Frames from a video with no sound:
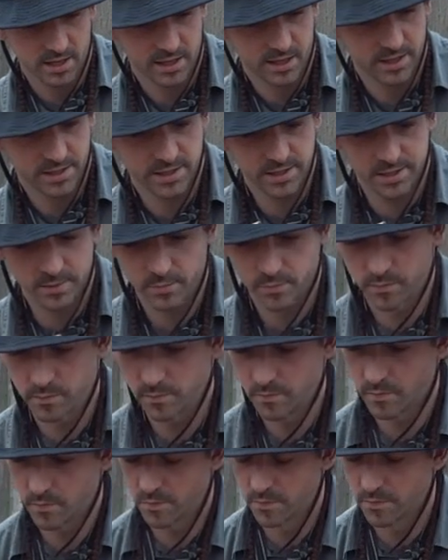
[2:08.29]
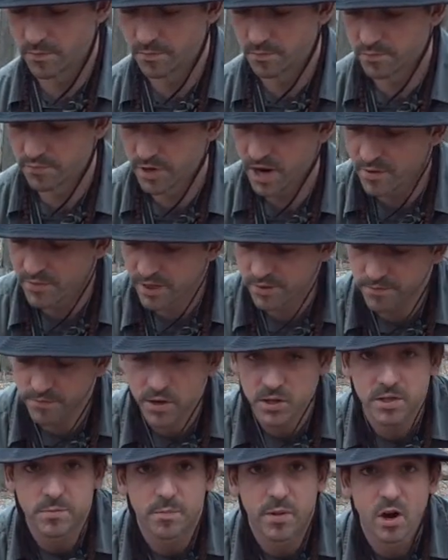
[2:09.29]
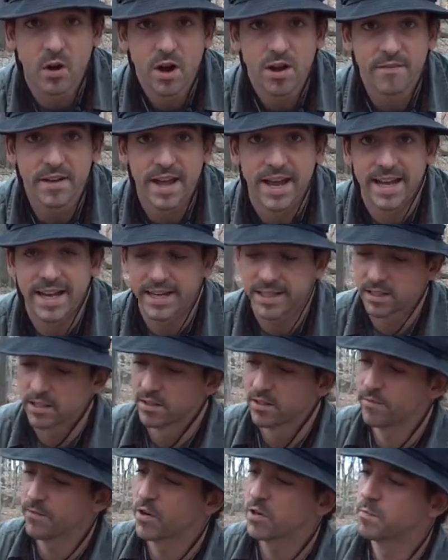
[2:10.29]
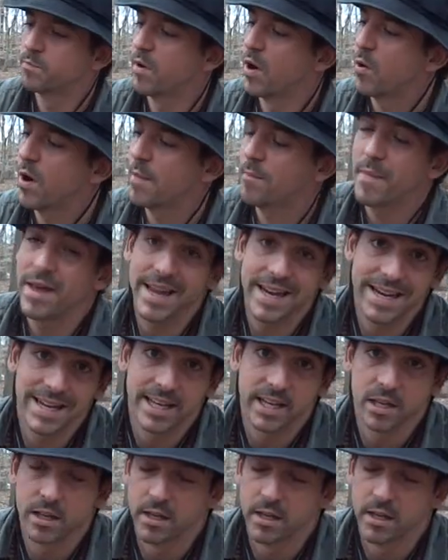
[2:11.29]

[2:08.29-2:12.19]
This is probably the first bow I've had, the first bow I made.